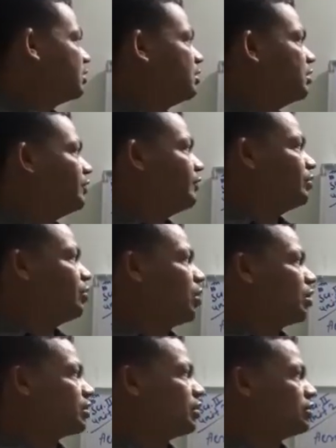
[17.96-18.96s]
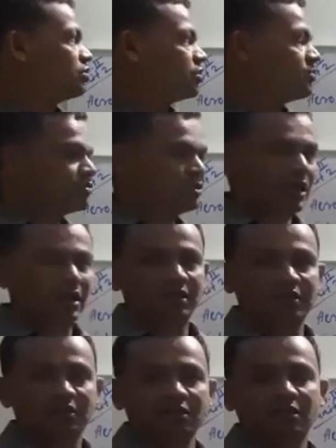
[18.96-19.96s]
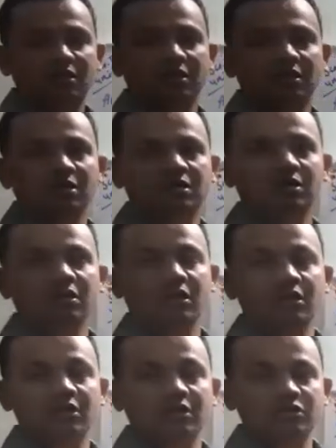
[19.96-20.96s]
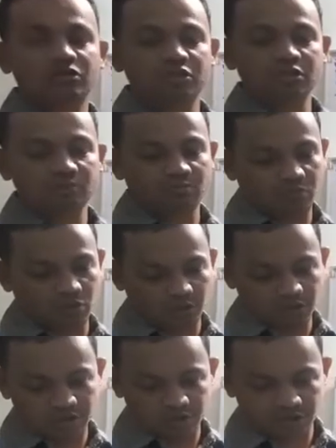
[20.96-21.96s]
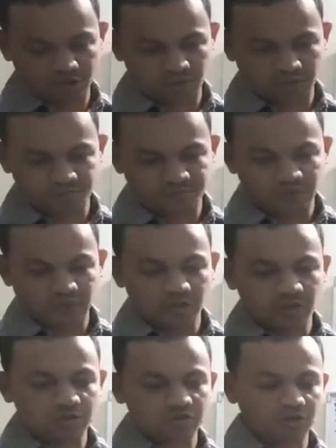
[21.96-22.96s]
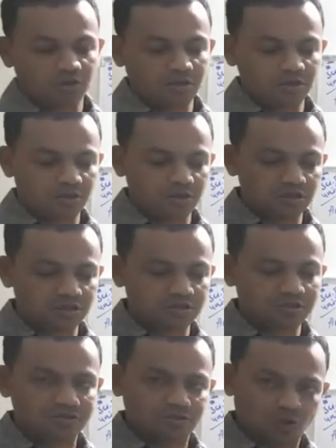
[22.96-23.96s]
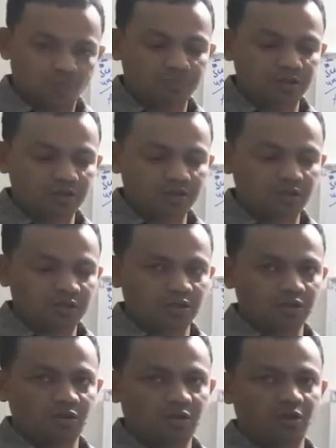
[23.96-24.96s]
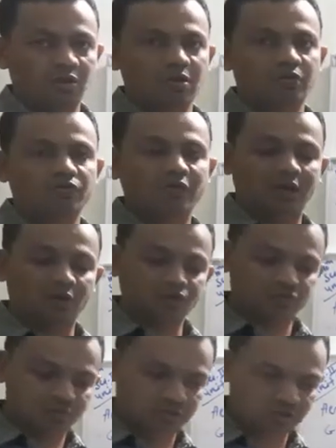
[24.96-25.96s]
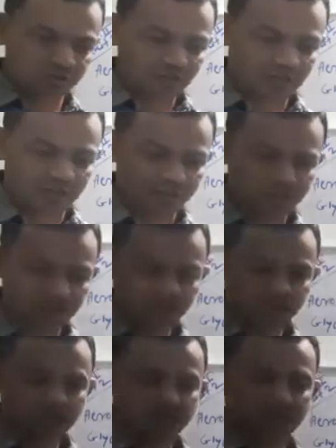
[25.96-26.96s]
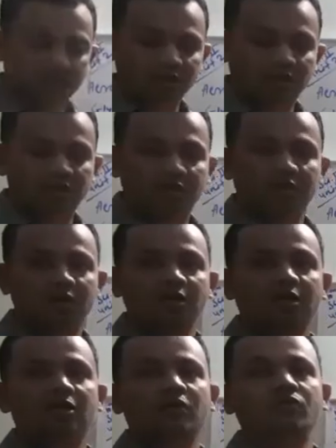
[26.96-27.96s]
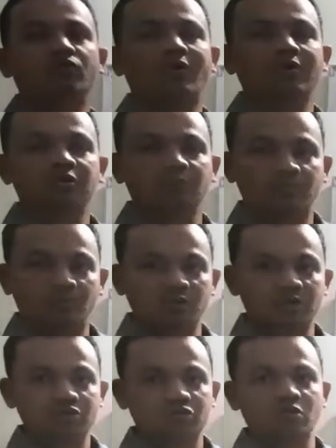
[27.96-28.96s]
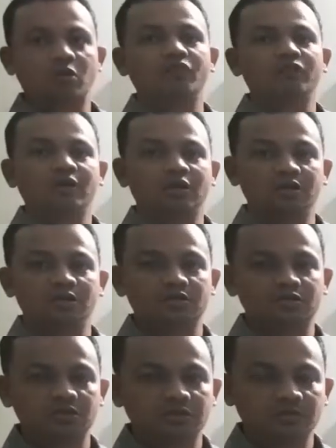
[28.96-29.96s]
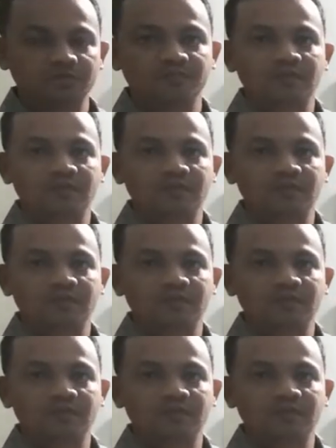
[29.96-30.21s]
living organisms and energy production. So in this topic we have seen that for the production of energy